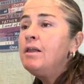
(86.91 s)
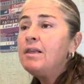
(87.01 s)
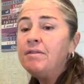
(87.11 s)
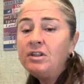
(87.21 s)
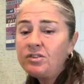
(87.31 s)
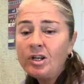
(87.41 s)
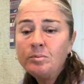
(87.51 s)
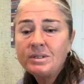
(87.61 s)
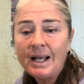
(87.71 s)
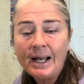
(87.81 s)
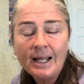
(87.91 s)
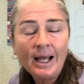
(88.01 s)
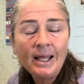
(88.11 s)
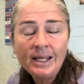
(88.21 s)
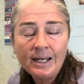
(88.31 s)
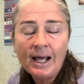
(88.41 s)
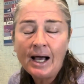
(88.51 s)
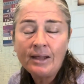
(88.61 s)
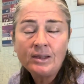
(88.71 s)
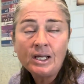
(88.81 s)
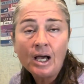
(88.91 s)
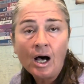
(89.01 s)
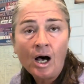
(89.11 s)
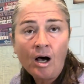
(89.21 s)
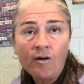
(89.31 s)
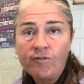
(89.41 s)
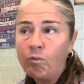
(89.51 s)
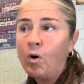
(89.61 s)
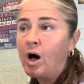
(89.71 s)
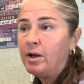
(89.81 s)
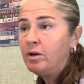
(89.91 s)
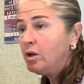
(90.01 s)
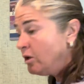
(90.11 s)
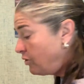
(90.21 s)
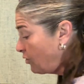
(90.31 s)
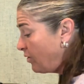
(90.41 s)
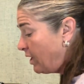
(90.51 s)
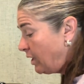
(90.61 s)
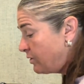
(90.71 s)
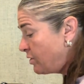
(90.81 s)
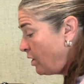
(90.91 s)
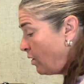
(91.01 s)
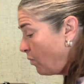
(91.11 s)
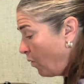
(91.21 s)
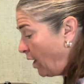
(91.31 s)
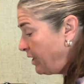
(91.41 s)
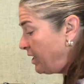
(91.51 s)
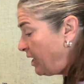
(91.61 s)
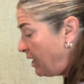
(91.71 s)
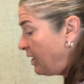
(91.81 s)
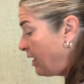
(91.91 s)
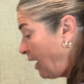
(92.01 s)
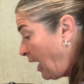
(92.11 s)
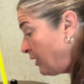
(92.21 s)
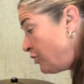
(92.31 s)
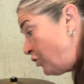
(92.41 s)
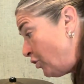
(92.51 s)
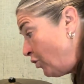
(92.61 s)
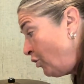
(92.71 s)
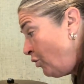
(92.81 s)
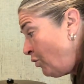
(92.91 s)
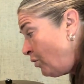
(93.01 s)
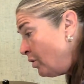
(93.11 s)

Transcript: Then this comes on in on the of 1. So then it's E, 2.